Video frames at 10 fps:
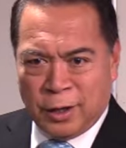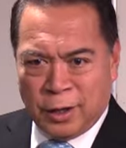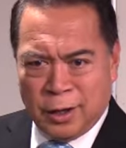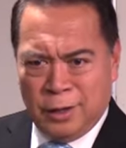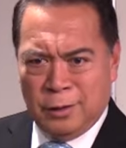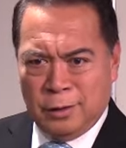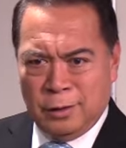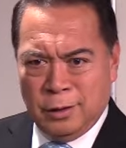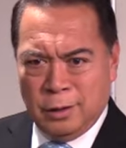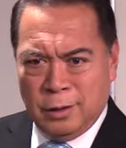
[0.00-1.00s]
kids.
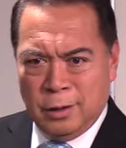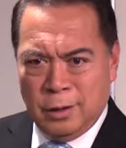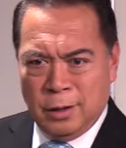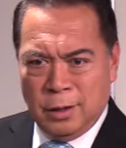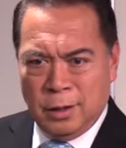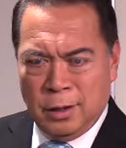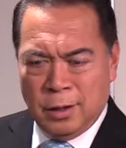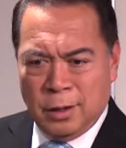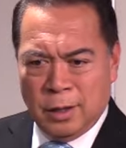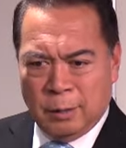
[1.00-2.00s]

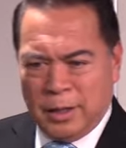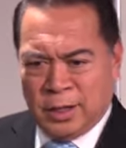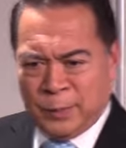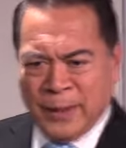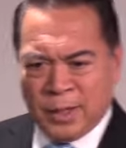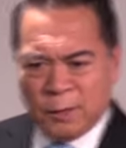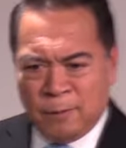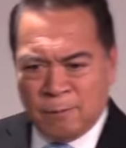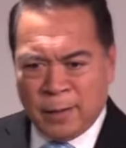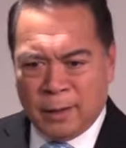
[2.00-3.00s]
I mean, explain that to
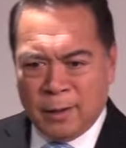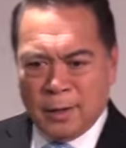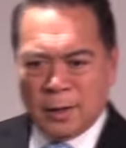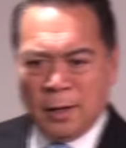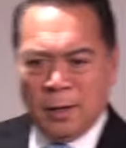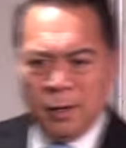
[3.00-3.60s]
me, Bing. He said,